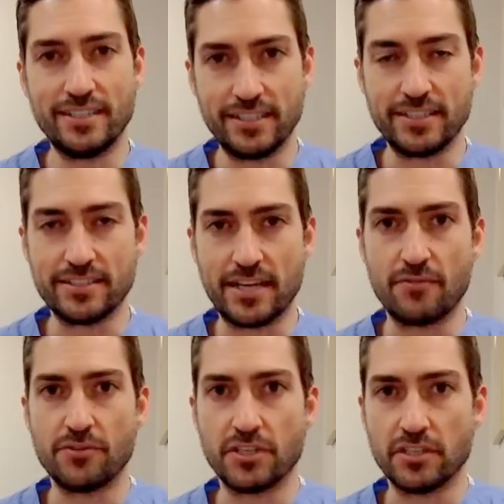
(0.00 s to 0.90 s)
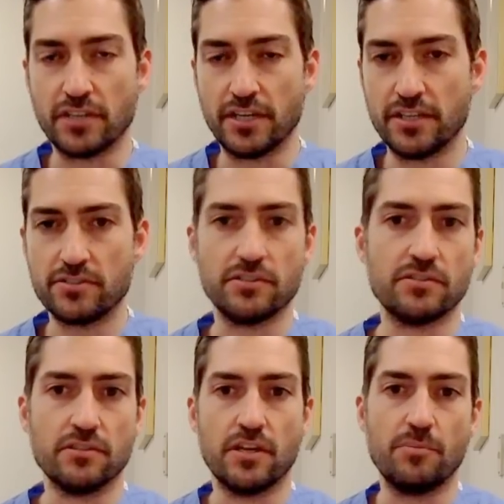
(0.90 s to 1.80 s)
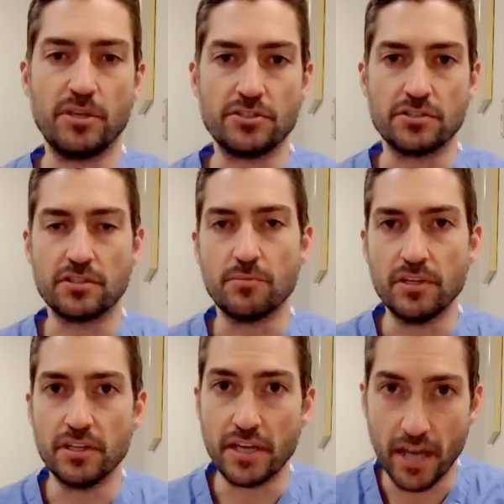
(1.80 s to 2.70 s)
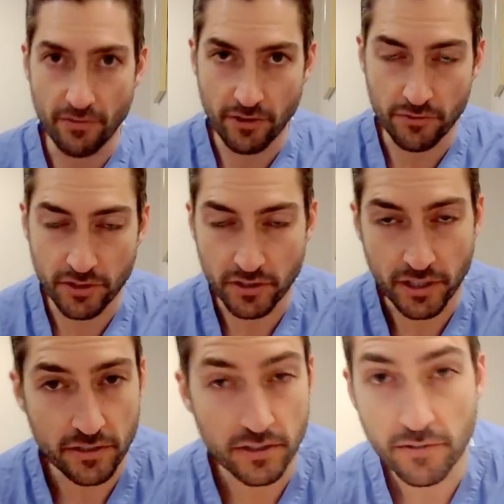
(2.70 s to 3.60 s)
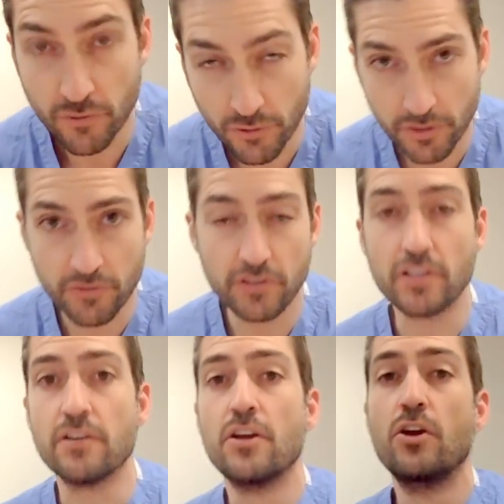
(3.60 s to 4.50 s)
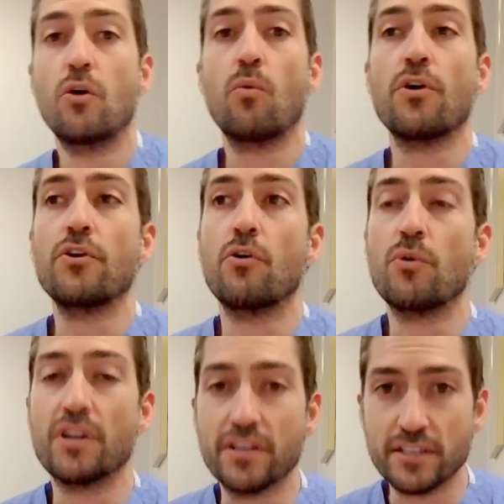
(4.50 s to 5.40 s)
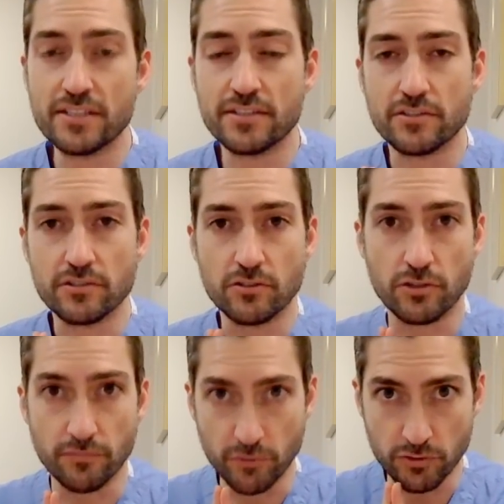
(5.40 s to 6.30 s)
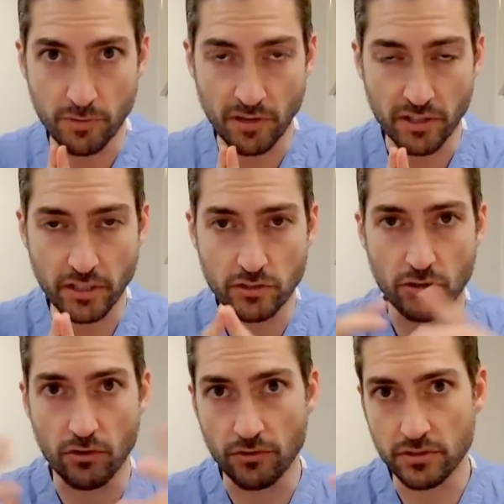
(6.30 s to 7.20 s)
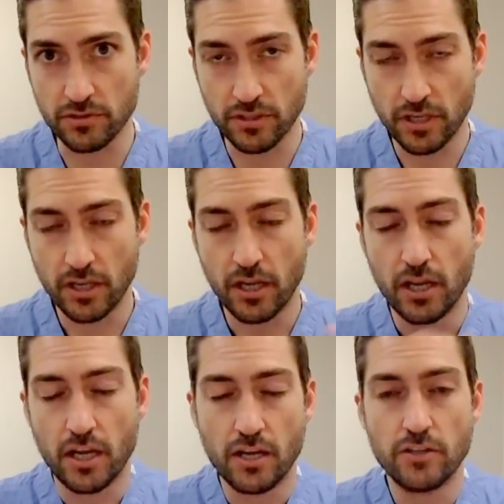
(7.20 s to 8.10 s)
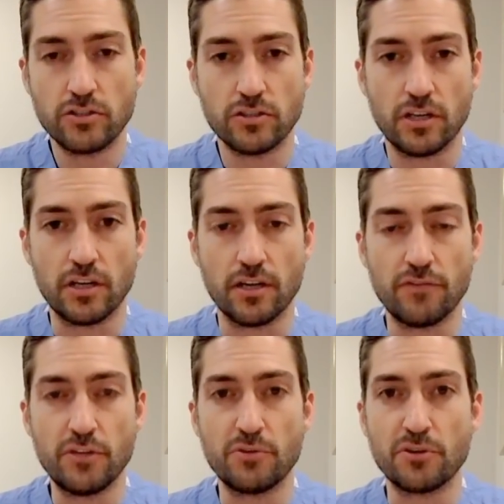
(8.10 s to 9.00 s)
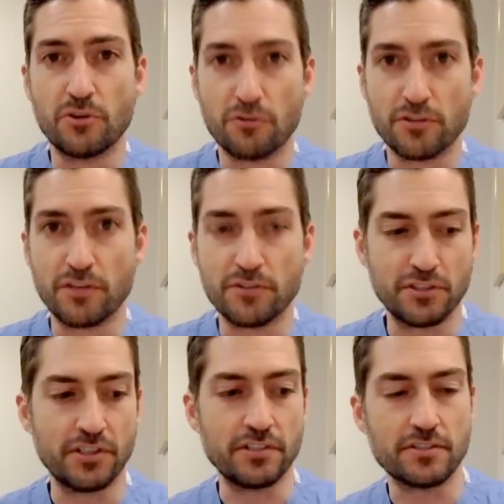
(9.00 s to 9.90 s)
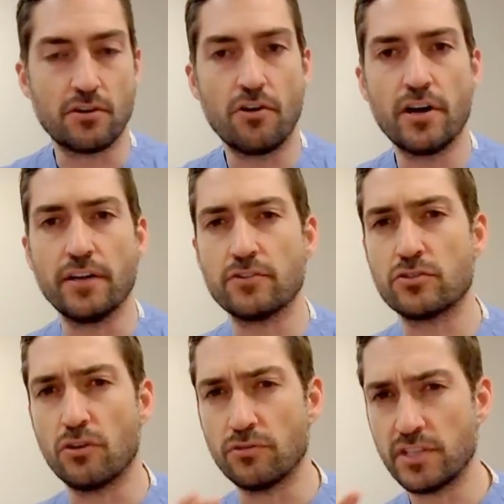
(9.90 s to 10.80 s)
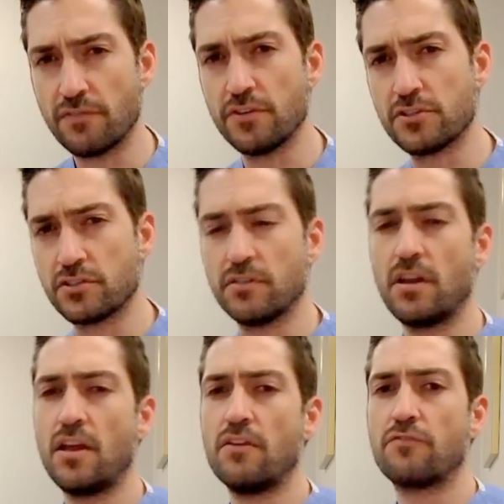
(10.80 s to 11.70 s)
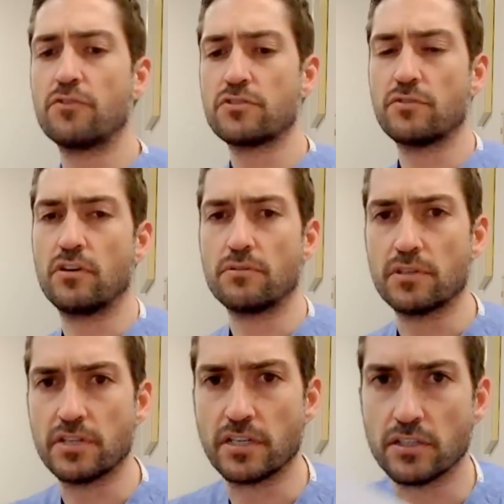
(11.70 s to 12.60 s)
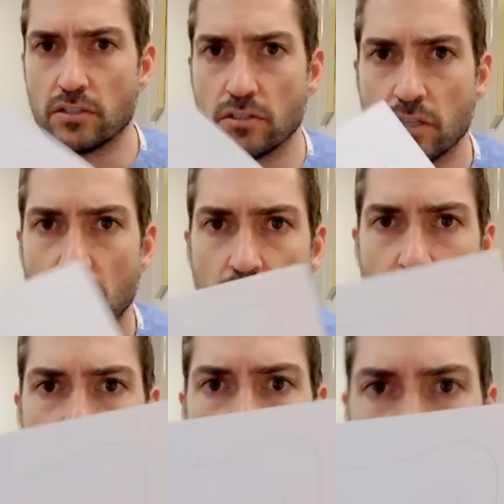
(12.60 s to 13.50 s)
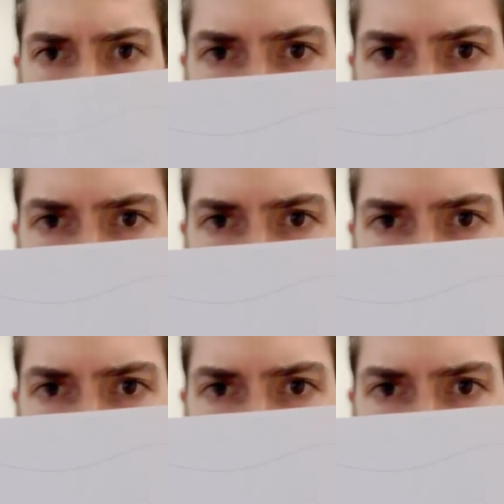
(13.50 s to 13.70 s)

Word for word: is diverticulitis, and a lot of patients come in and they have diverticulitis and never heard of it, and they want to know what it is, and they're a little confused about things. So, this uh, video, we're going to go over diverticulitis. All right, so definition. First of all, we're going to take a little, we do a little